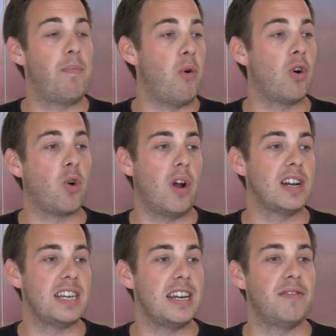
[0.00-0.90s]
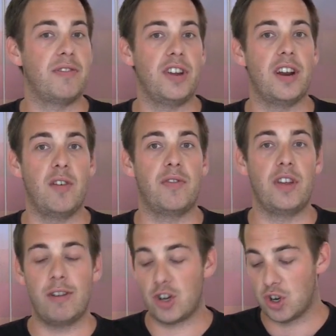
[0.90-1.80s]
poor quality of
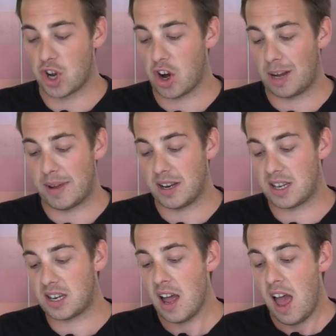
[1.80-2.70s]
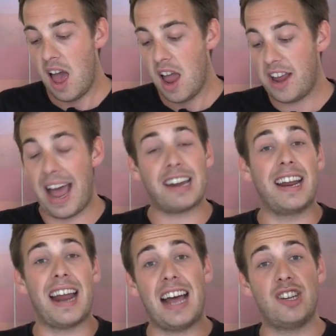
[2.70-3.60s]
the original documents.
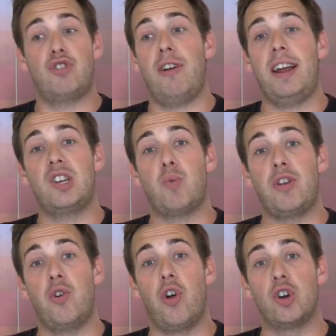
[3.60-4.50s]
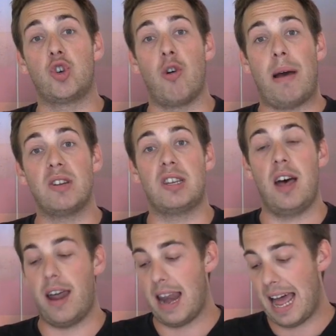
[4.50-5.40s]
Adding an asterisk when you're not sure about
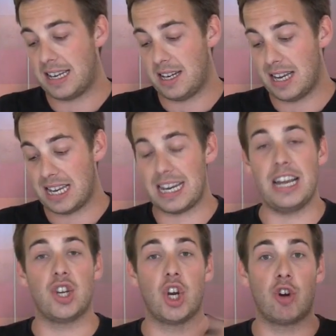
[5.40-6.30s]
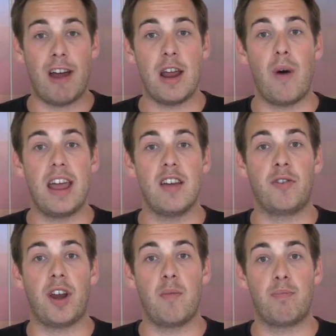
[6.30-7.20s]
certain letters is a great way
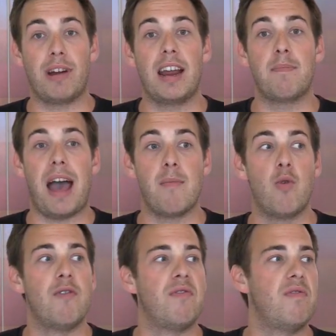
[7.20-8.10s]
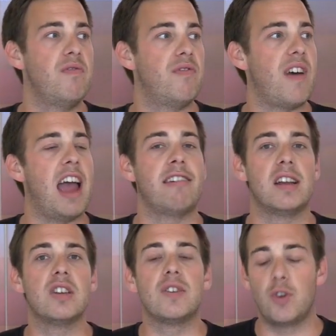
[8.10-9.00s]
of, you know, bringing back more
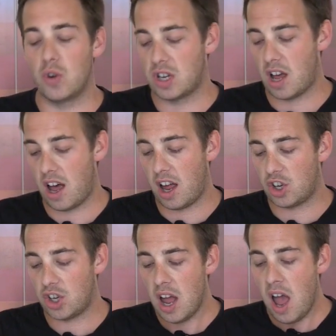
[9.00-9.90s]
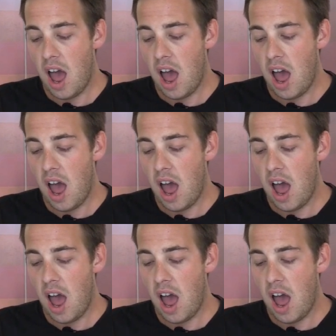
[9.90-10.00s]
variants of your search.